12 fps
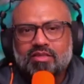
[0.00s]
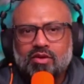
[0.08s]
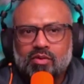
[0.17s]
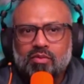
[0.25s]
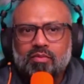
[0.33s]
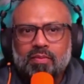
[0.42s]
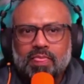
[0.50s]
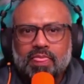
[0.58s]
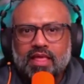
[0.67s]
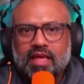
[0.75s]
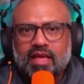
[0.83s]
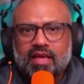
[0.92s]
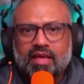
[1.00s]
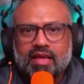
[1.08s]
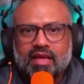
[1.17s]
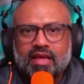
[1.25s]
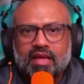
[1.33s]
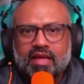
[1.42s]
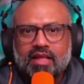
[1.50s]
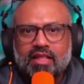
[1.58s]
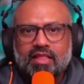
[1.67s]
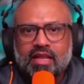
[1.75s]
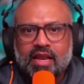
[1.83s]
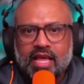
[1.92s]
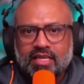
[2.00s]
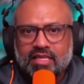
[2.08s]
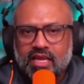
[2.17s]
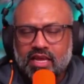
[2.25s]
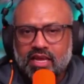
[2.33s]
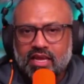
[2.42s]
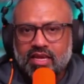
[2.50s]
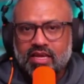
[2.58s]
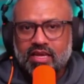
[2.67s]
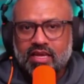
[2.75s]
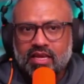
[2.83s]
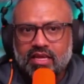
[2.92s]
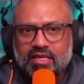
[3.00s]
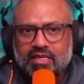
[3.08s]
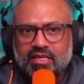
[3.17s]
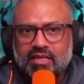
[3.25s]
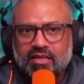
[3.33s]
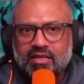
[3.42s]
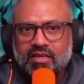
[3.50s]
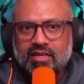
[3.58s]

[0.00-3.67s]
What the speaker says: So the next thing is